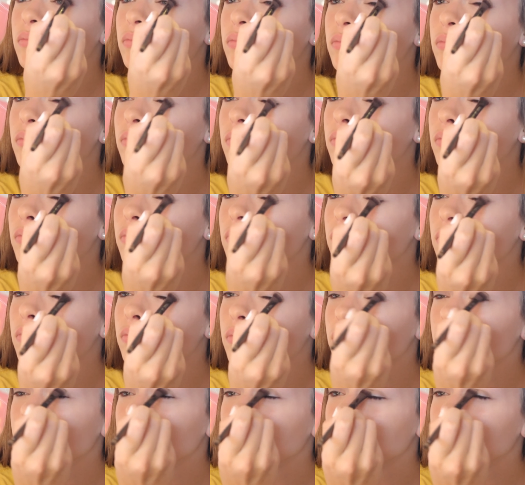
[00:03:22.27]
take
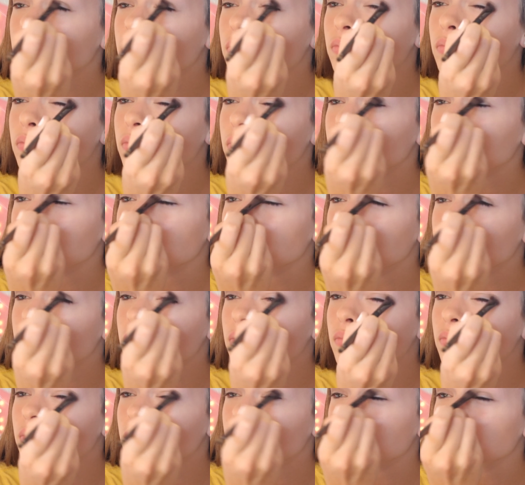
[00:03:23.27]
this dark
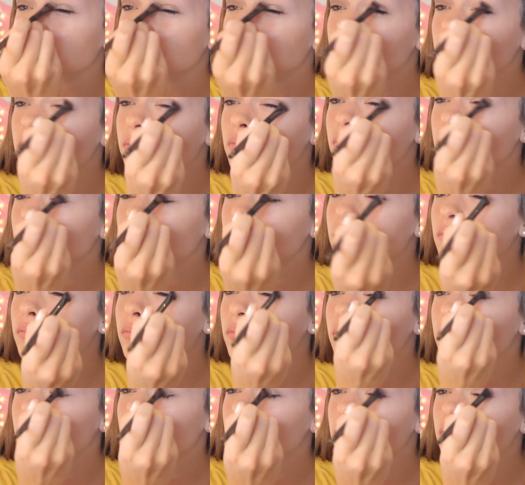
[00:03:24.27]
brown color and put it into my
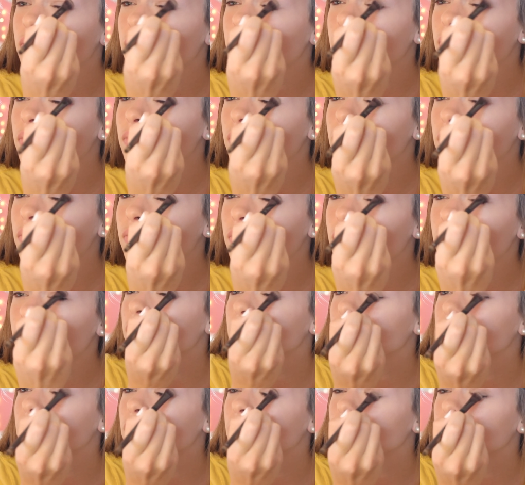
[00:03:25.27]
crease. And
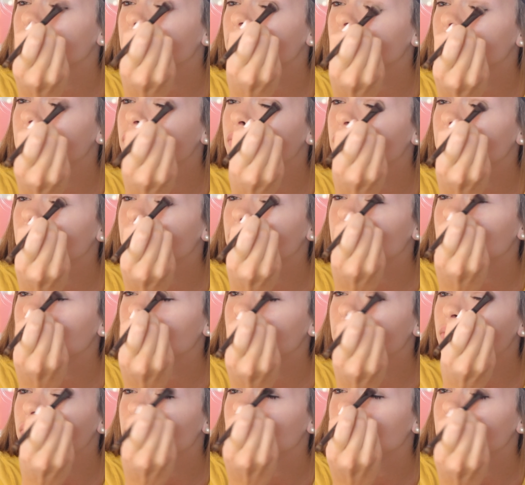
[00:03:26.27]
I'm not doing
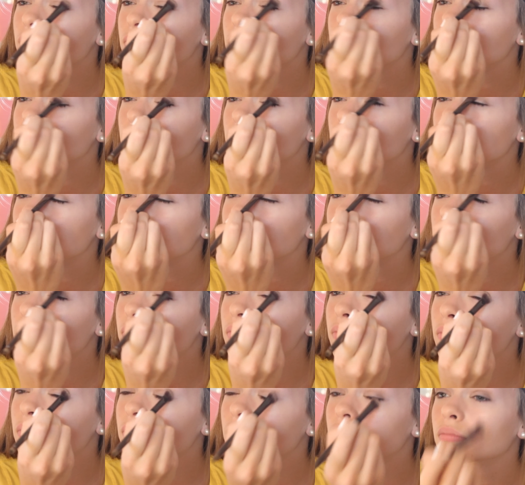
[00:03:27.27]
anything super crazy,
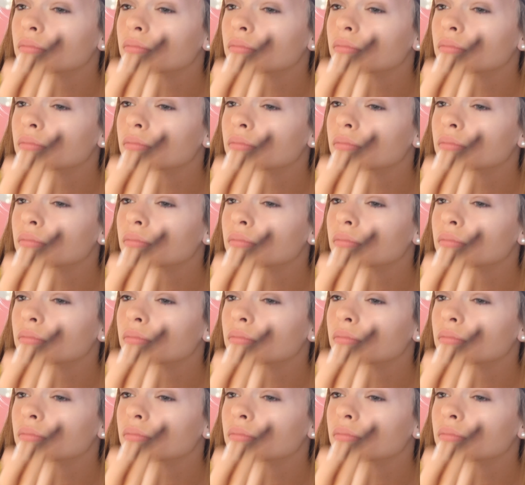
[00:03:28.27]
this is